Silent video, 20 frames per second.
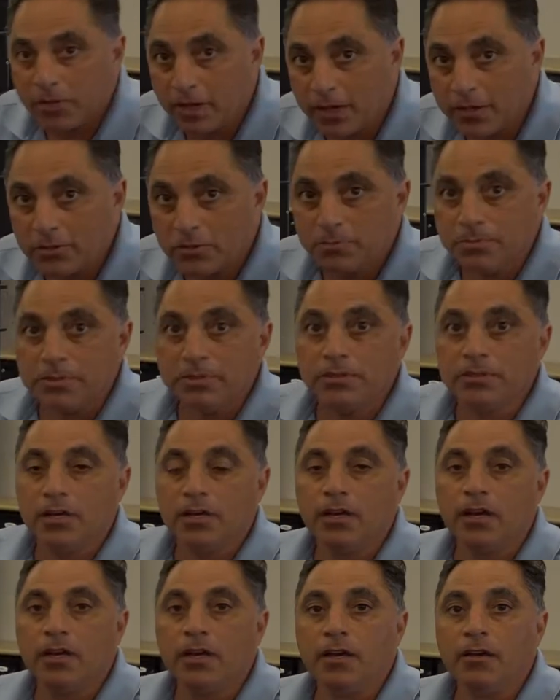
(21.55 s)
Donishman,
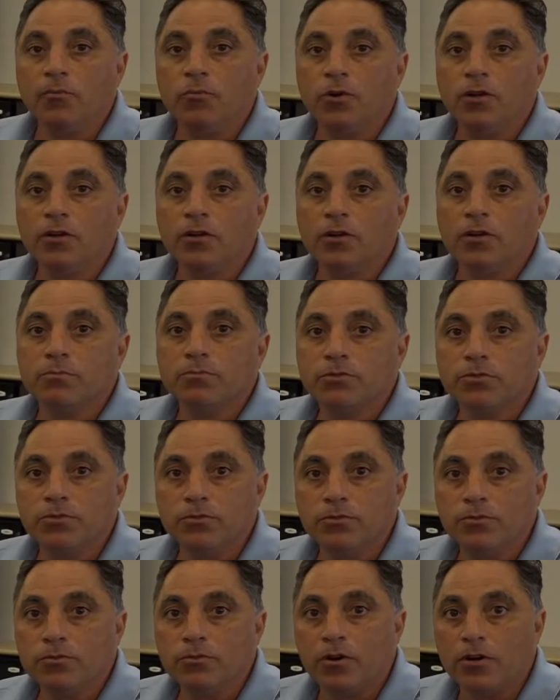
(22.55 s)
and welcome
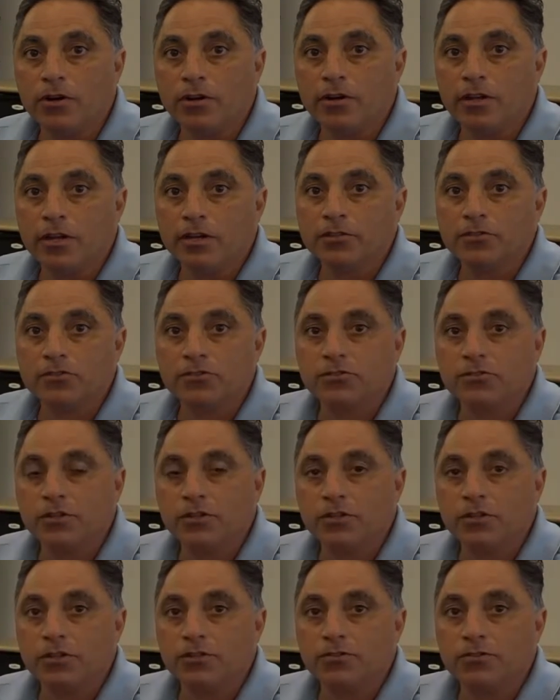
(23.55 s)
to our next
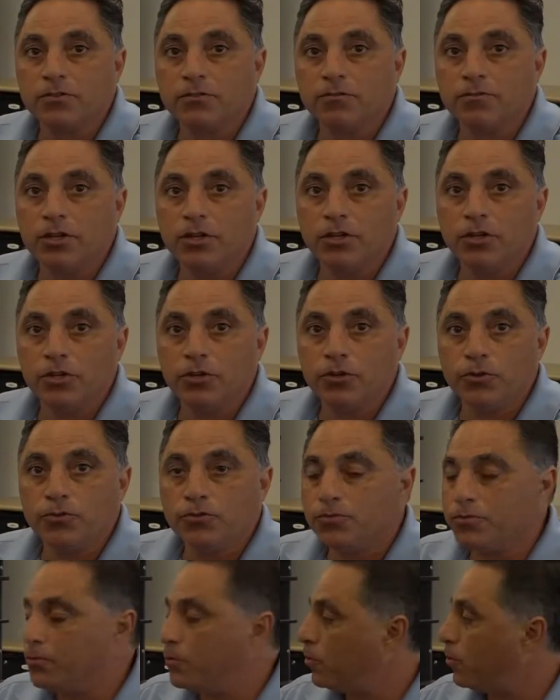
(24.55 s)
series of
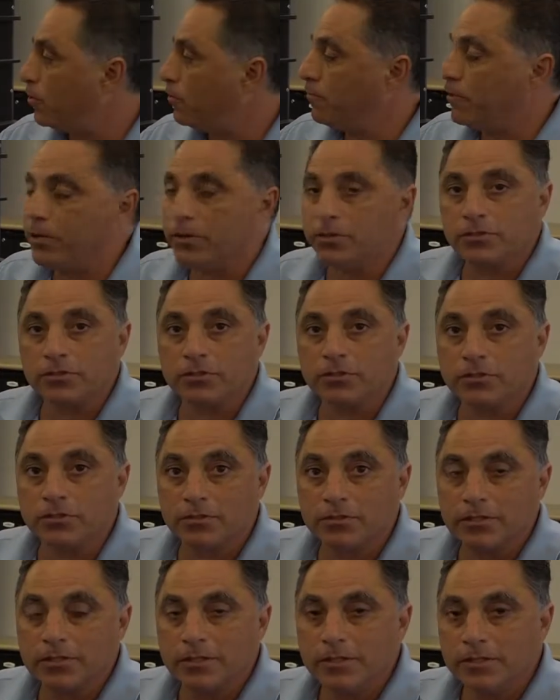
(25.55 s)
videos for Verasys
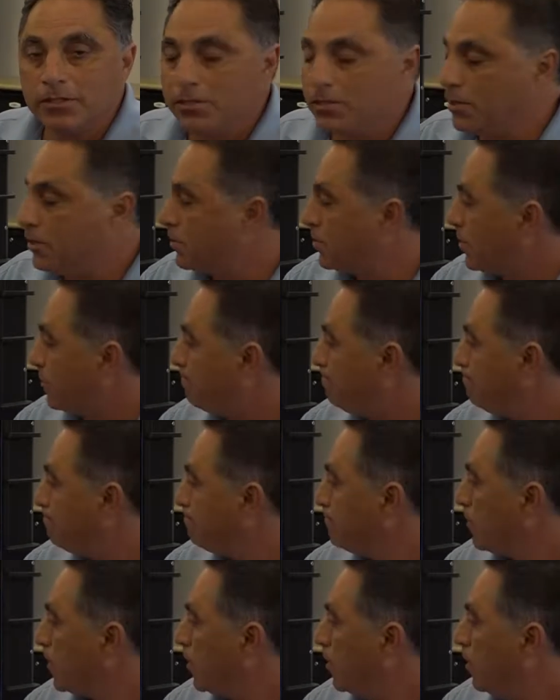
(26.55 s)
system.
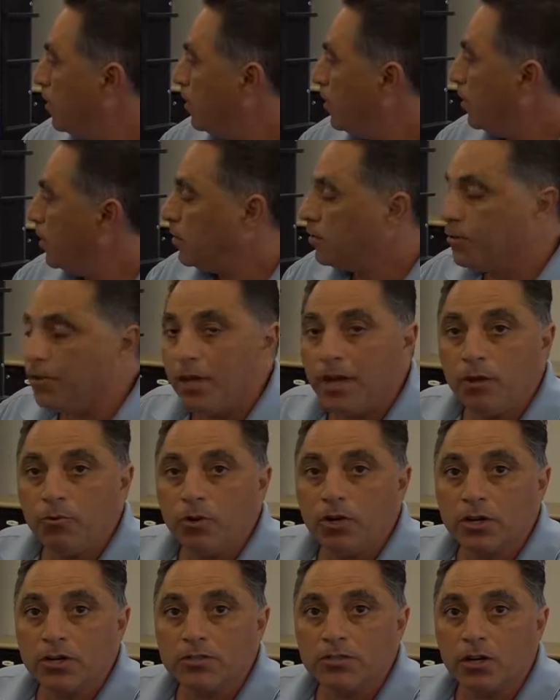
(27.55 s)
Today we're
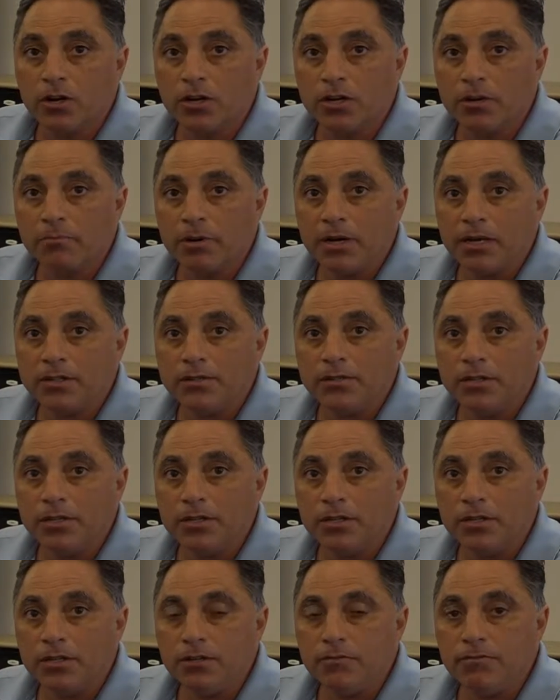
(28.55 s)
going to talk about
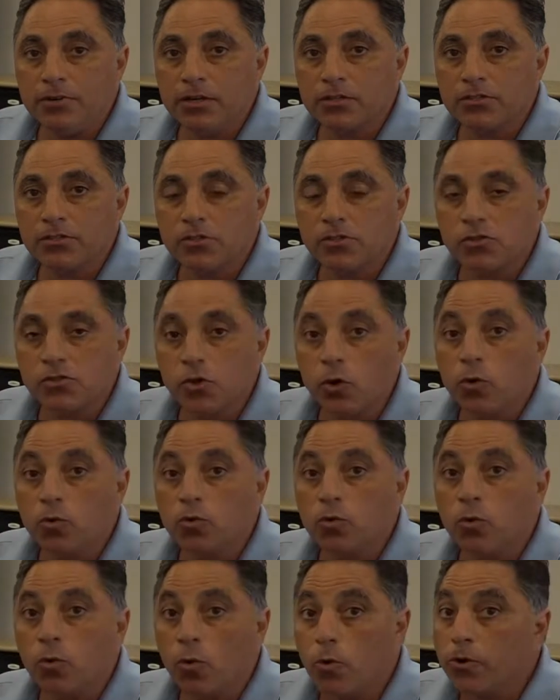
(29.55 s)
the Verasys Zone
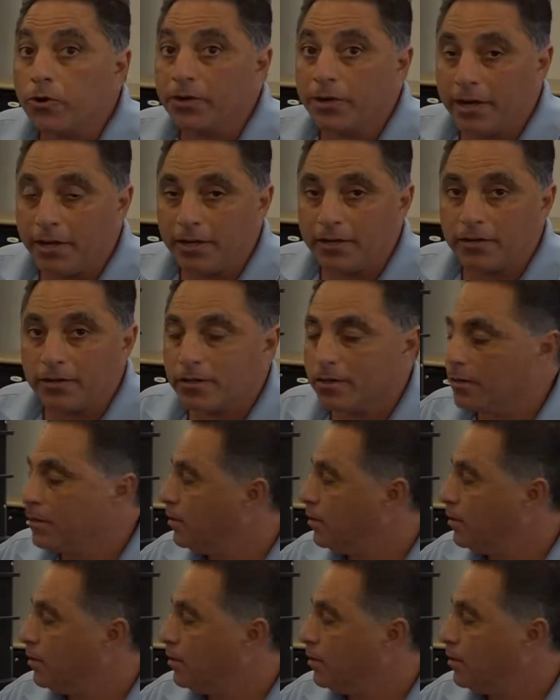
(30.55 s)
Coordinator.